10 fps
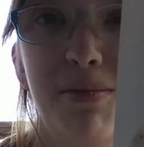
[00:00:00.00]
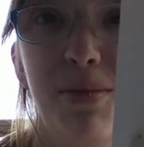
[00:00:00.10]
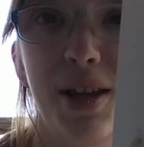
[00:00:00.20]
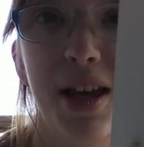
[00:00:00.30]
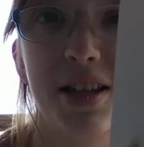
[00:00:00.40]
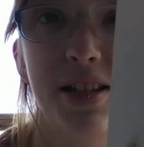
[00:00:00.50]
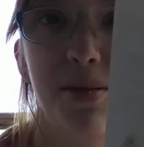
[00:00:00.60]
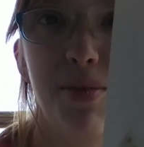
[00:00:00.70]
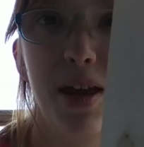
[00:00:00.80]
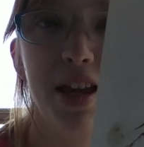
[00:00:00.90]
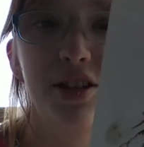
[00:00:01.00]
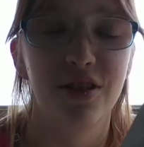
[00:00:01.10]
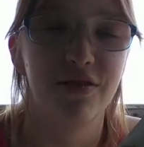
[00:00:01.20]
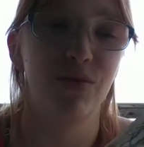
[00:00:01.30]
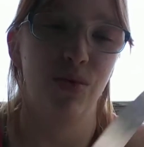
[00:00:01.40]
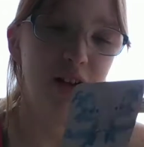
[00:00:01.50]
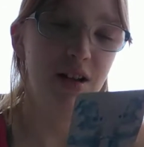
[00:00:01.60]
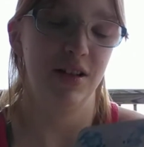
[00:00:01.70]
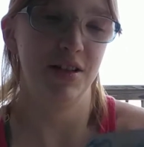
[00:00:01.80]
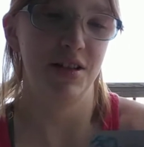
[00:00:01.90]
But yes, the Page of
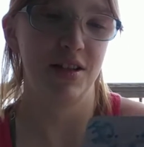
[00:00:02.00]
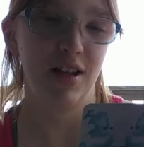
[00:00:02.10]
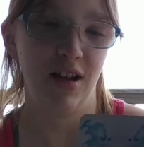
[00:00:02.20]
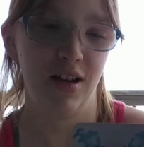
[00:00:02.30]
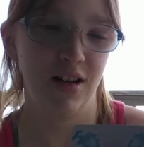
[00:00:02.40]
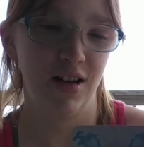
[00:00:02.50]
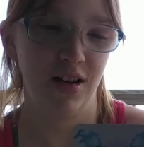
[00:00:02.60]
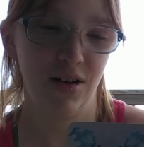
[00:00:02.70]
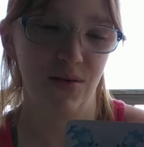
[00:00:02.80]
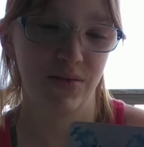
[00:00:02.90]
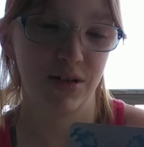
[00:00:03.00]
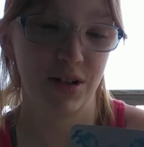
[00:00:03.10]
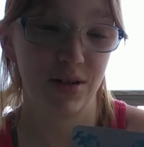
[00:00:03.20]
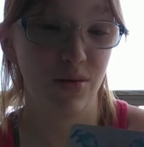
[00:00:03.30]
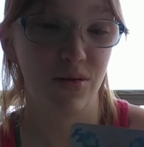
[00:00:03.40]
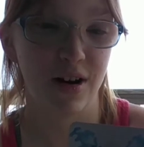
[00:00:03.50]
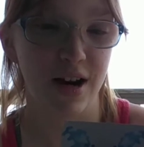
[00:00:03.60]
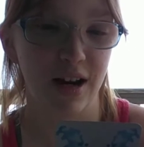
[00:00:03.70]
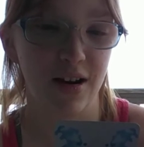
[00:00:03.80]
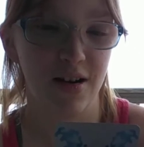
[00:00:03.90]
Wands. We're
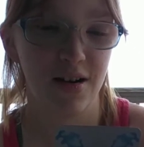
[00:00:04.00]
soaring.